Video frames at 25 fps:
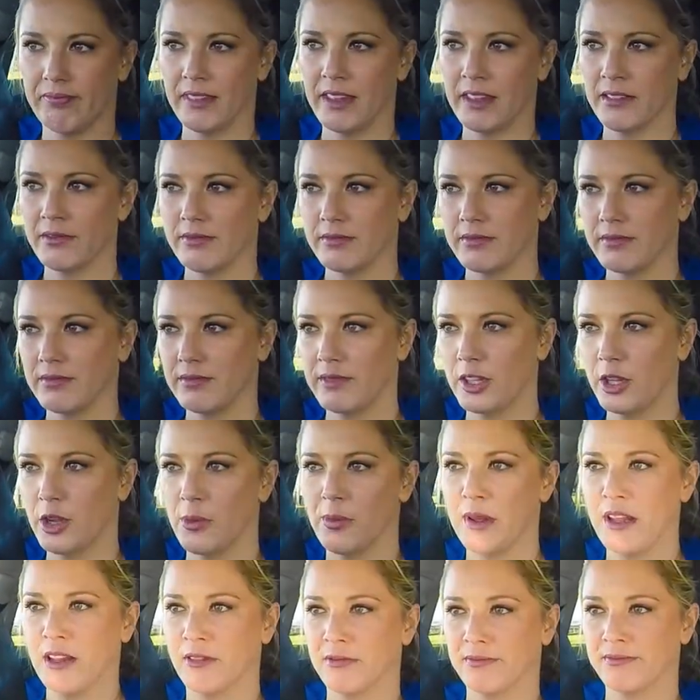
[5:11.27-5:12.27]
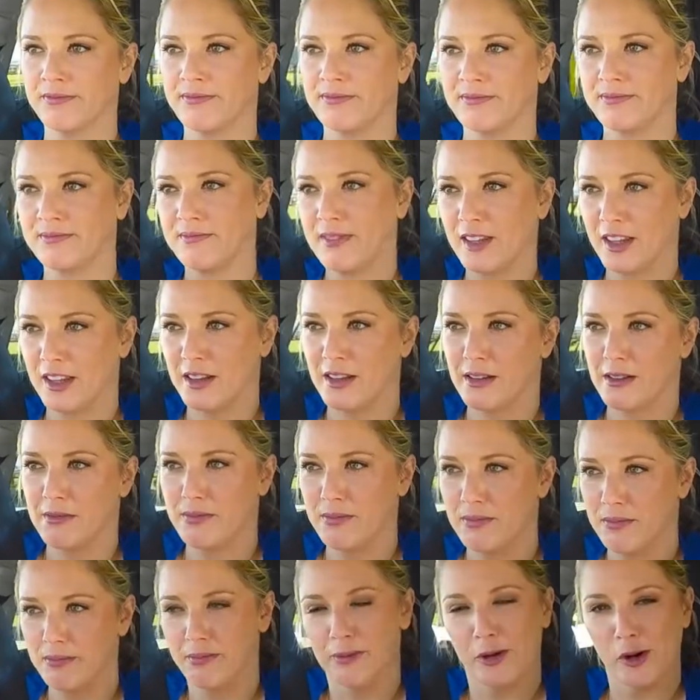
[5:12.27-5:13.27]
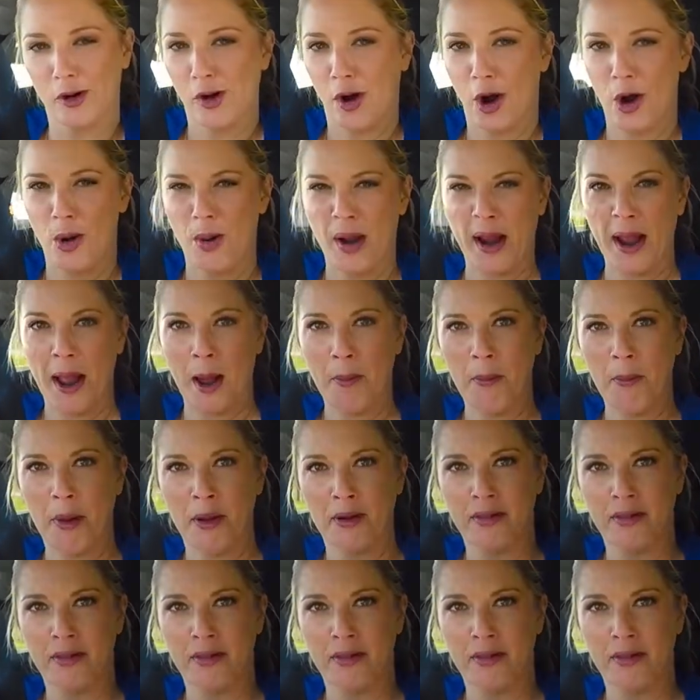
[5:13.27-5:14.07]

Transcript: Look at me, growing up.